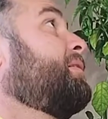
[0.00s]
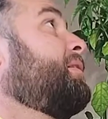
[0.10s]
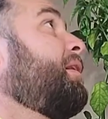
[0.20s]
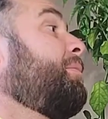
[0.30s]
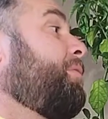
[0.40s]

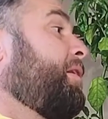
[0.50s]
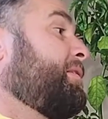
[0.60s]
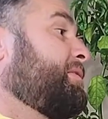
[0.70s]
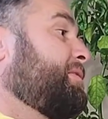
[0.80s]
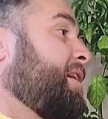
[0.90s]
I brought it
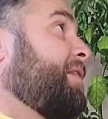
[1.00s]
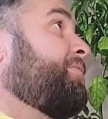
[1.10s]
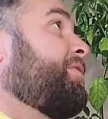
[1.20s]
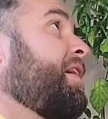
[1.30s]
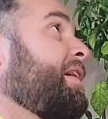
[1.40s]
inside for
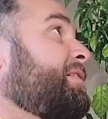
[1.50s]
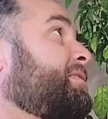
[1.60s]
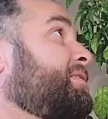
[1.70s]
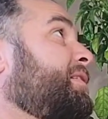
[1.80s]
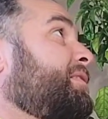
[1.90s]
the
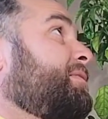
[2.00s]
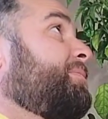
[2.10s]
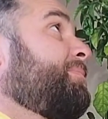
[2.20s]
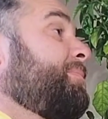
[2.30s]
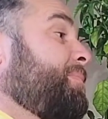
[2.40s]
night.
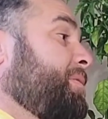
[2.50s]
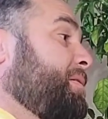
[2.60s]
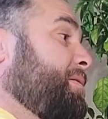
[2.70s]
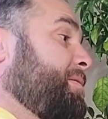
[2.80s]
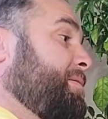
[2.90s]

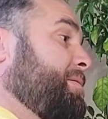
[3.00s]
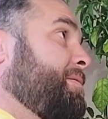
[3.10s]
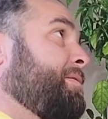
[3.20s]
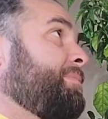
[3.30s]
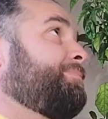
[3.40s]

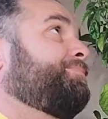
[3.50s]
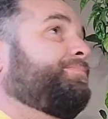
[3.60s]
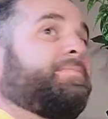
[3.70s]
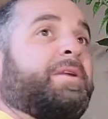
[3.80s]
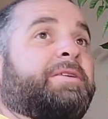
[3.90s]

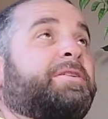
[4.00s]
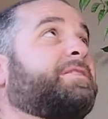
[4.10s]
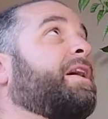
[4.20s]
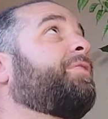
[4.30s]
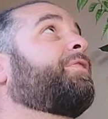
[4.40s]
I took down the